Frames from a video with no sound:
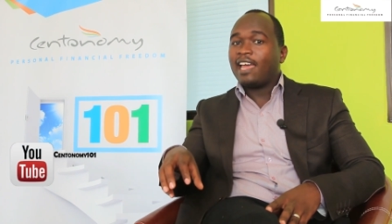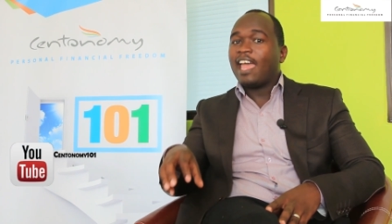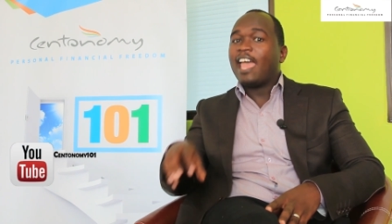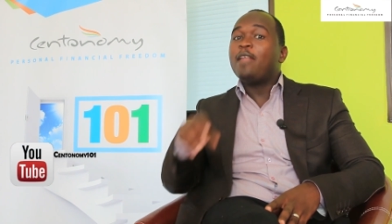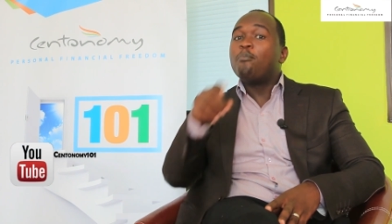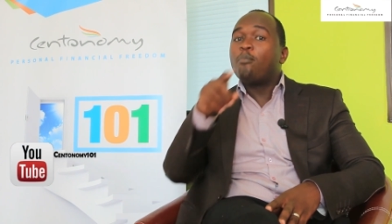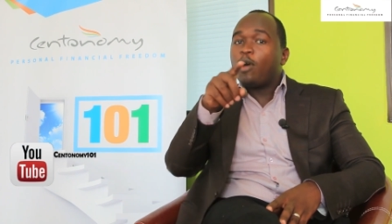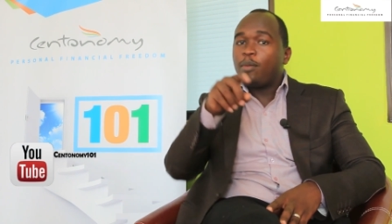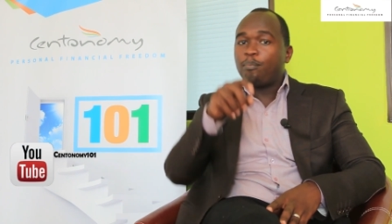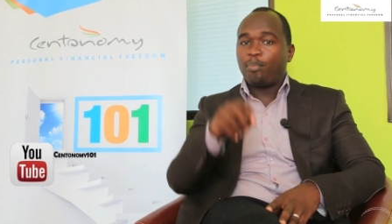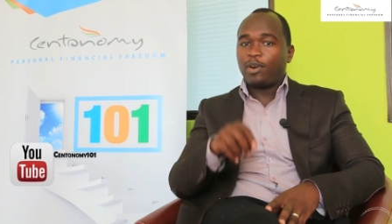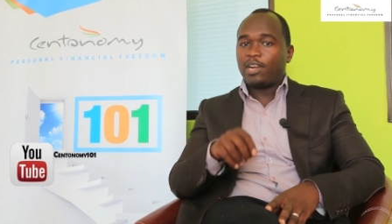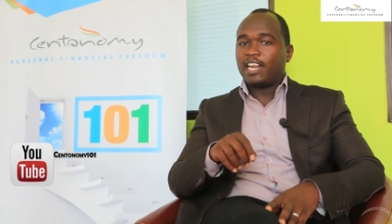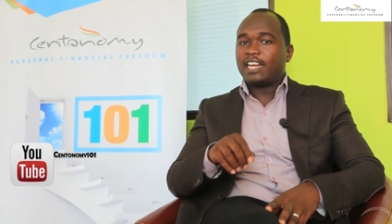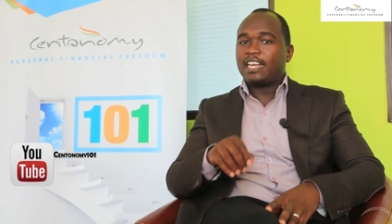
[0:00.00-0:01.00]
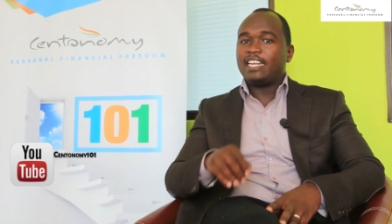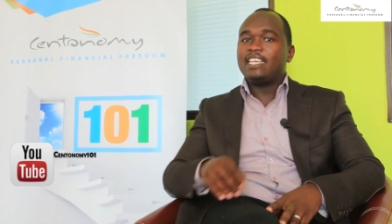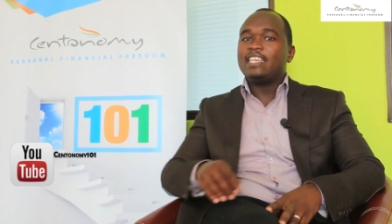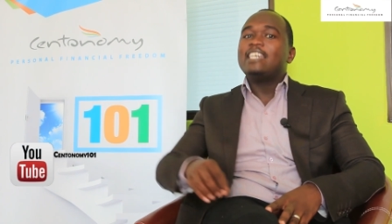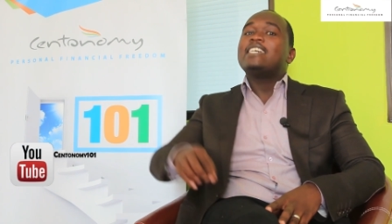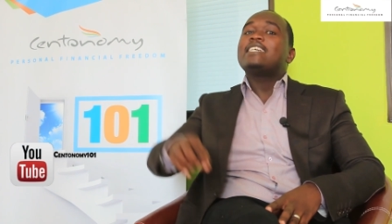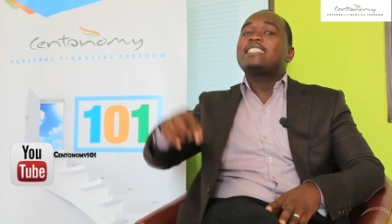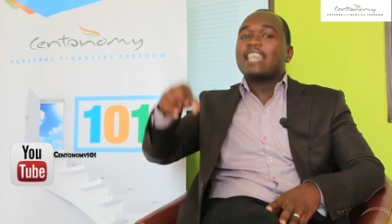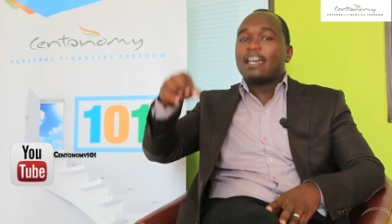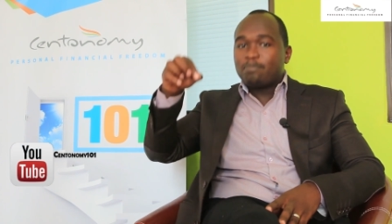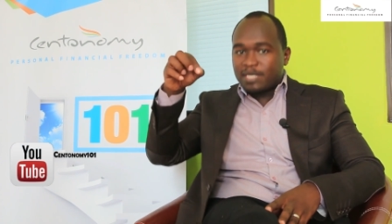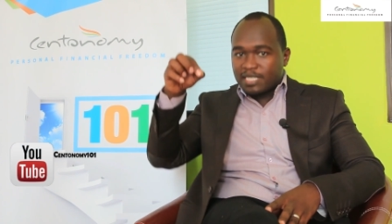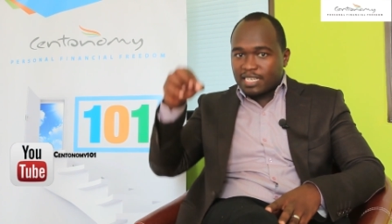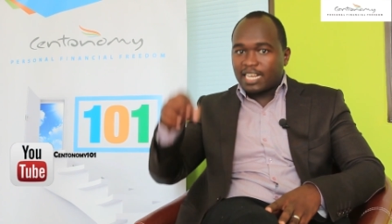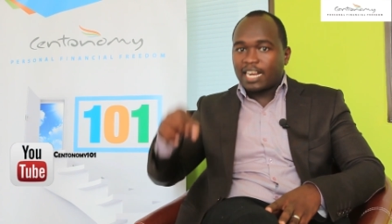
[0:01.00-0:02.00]
And more importantly,
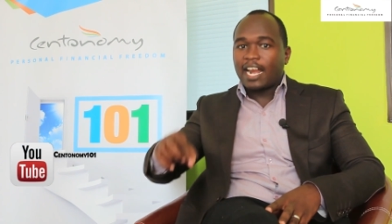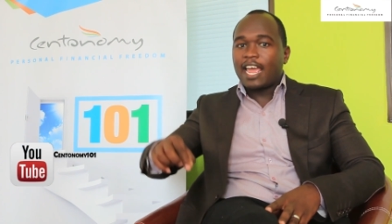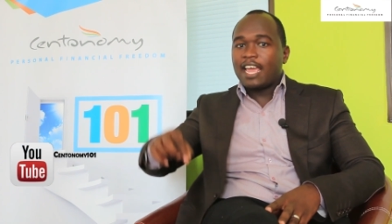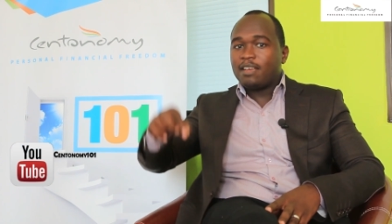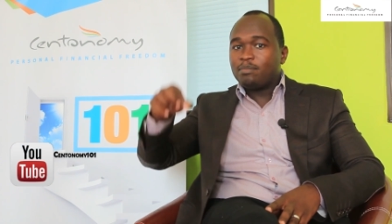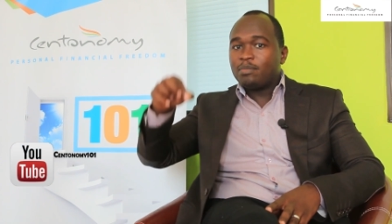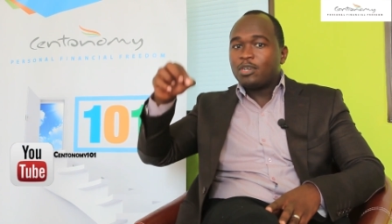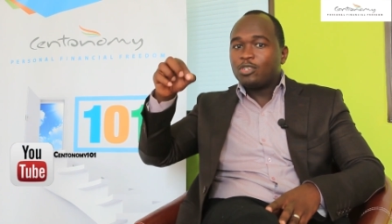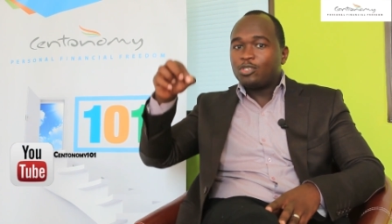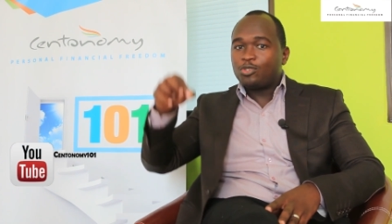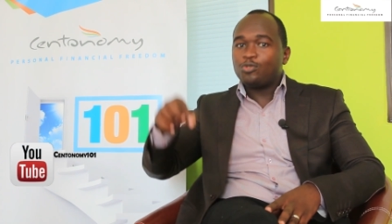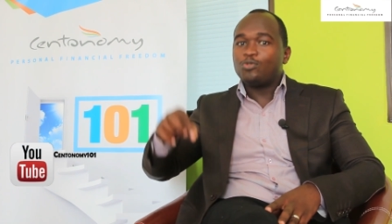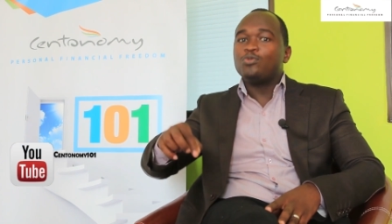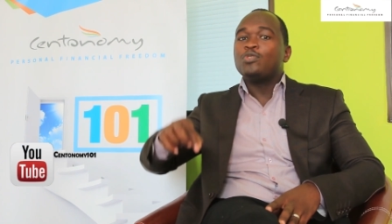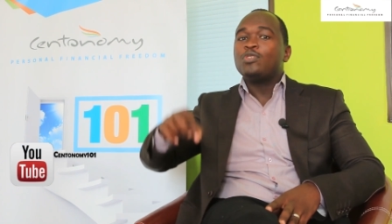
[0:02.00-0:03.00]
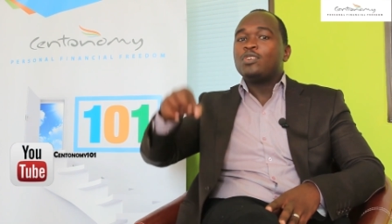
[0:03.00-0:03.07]
subscribe to